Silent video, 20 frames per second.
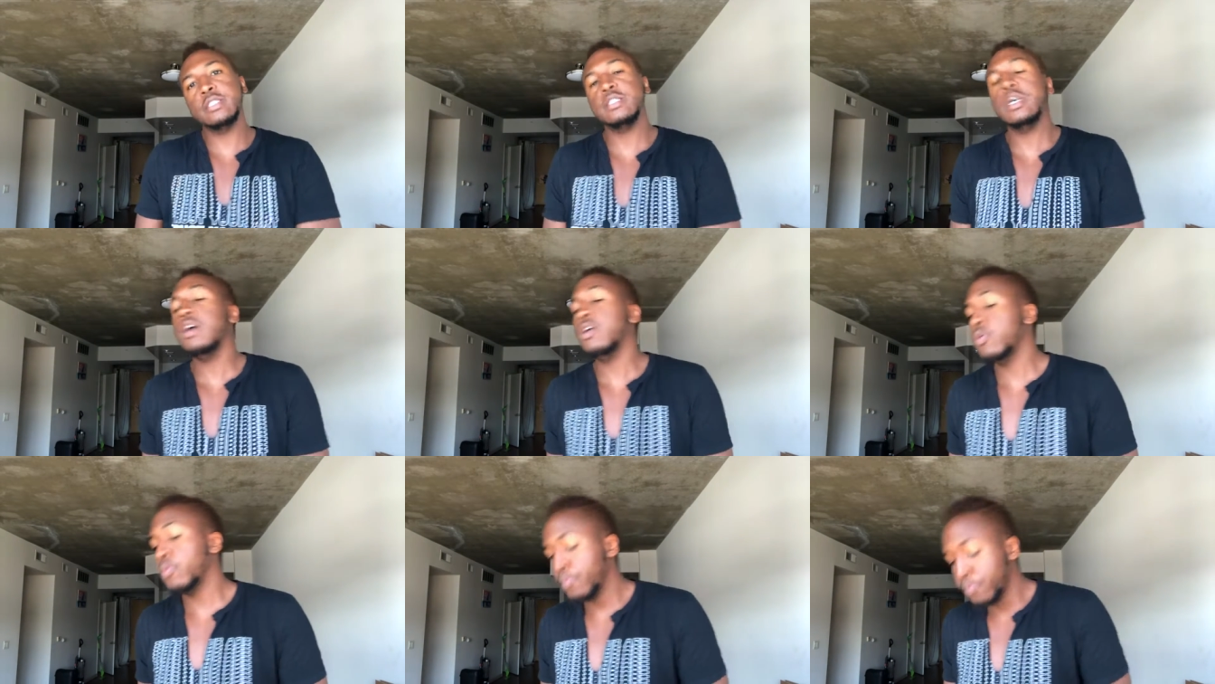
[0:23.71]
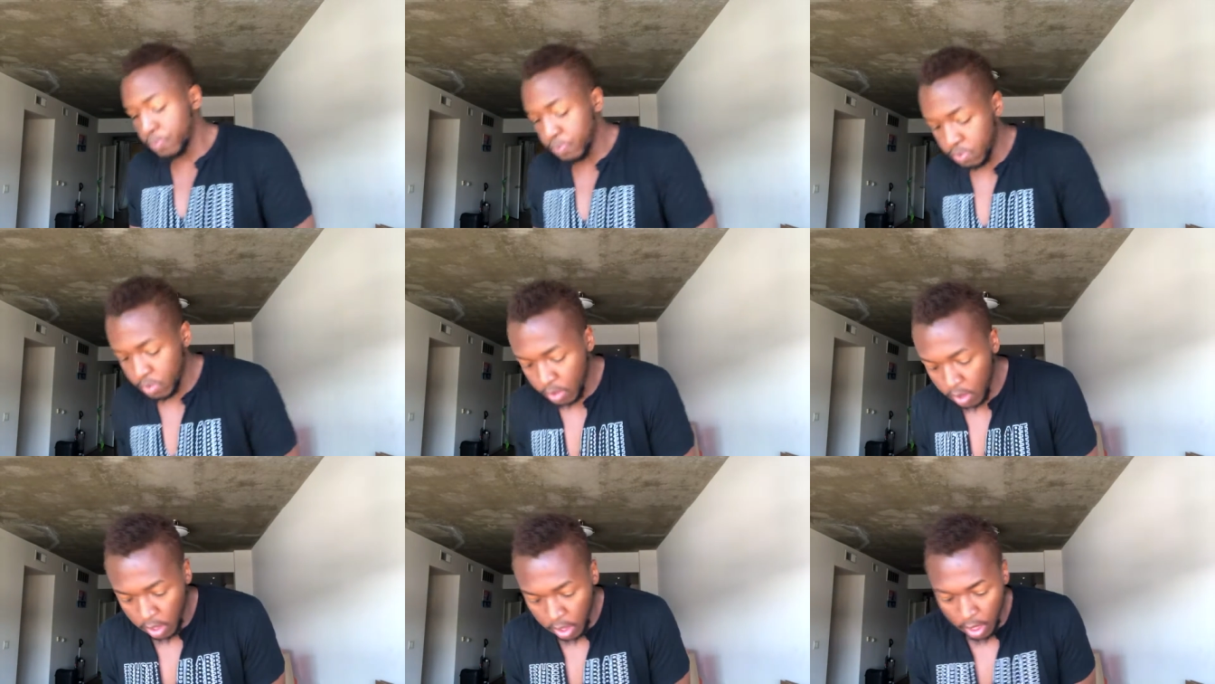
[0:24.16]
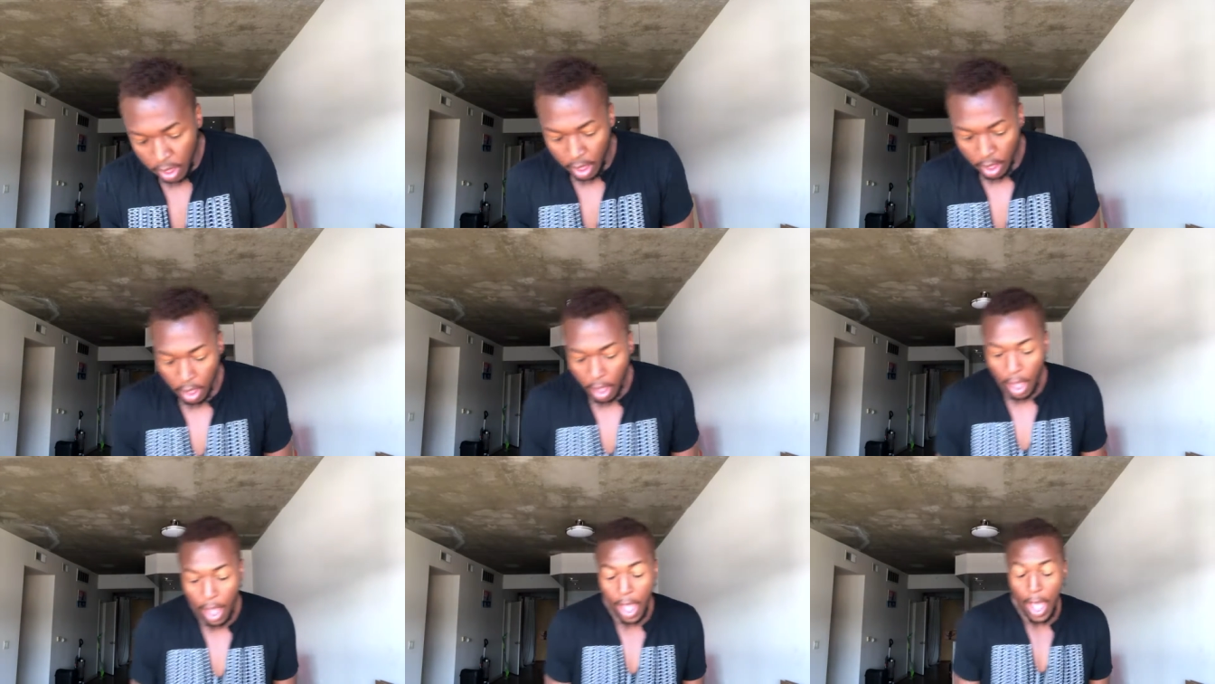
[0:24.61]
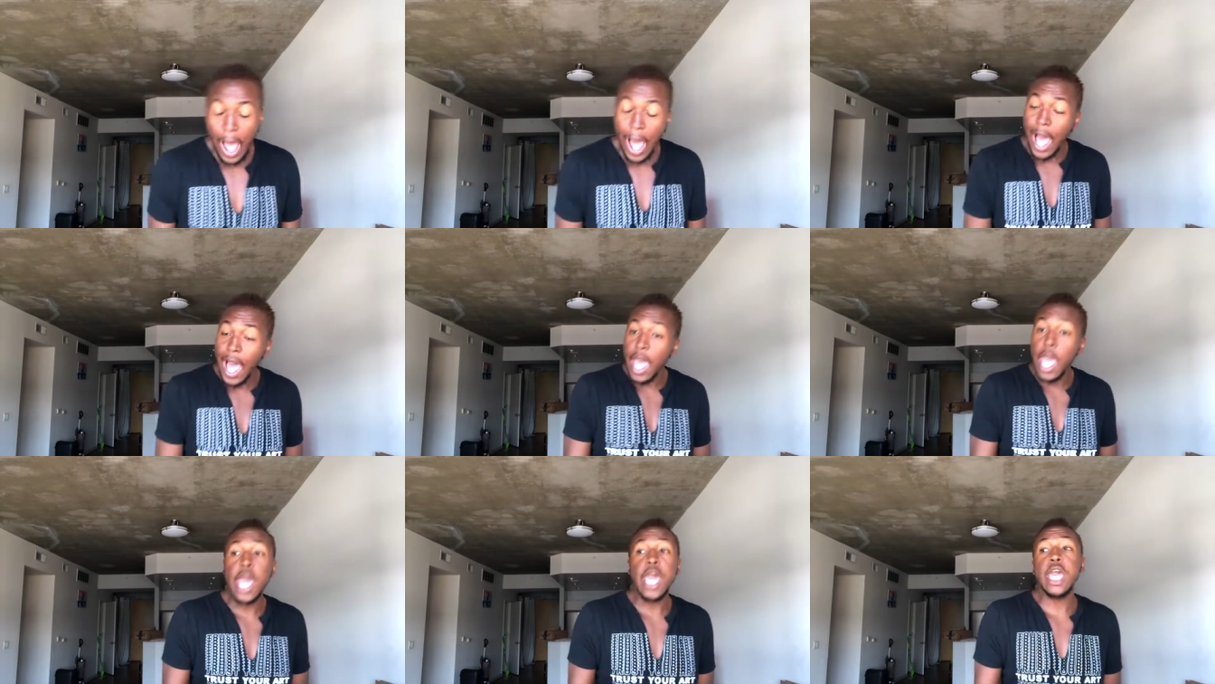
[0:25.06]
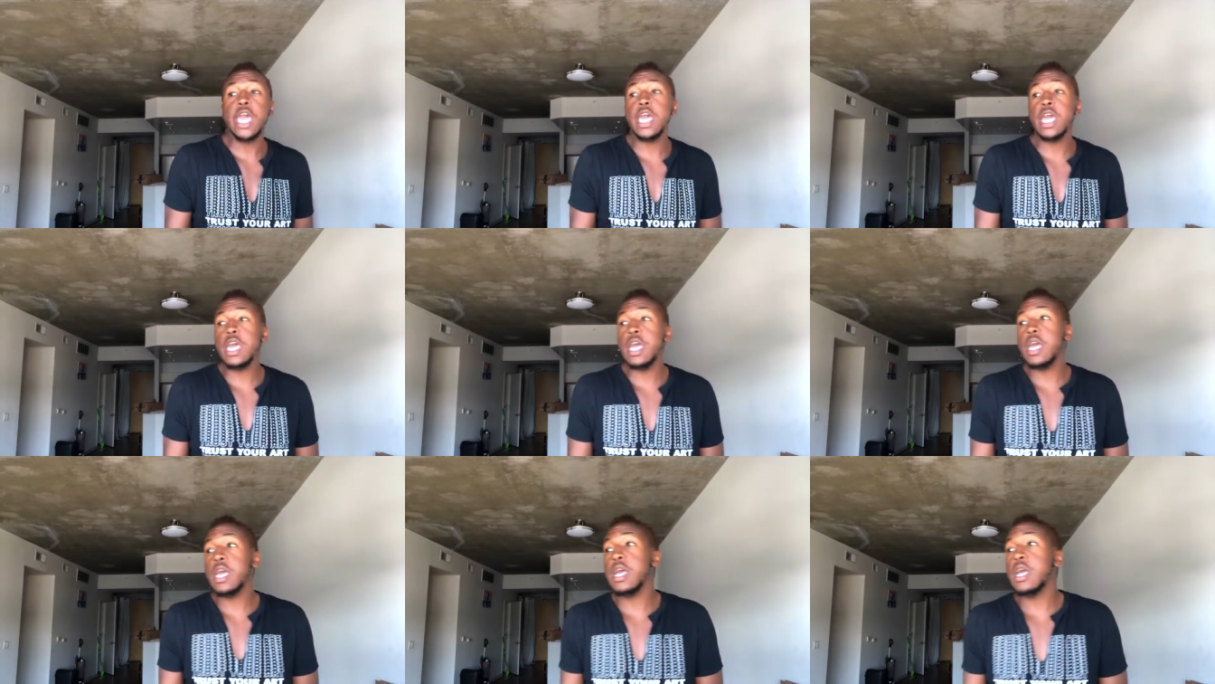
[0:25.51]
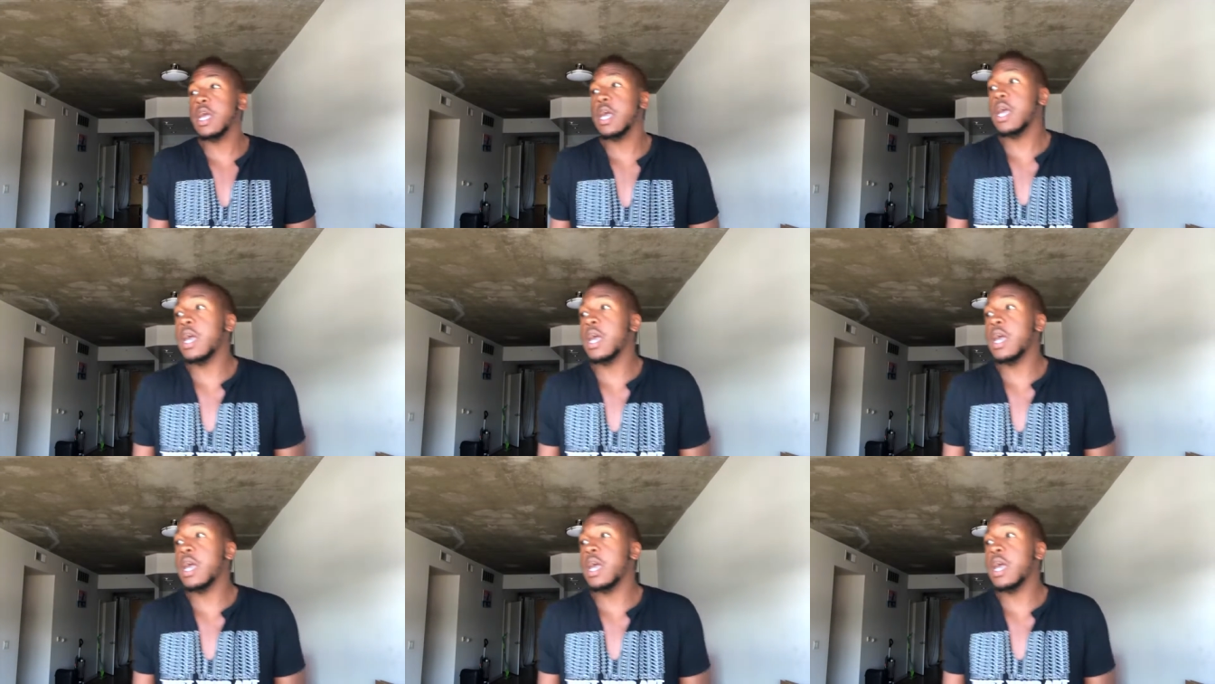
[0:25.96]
So, I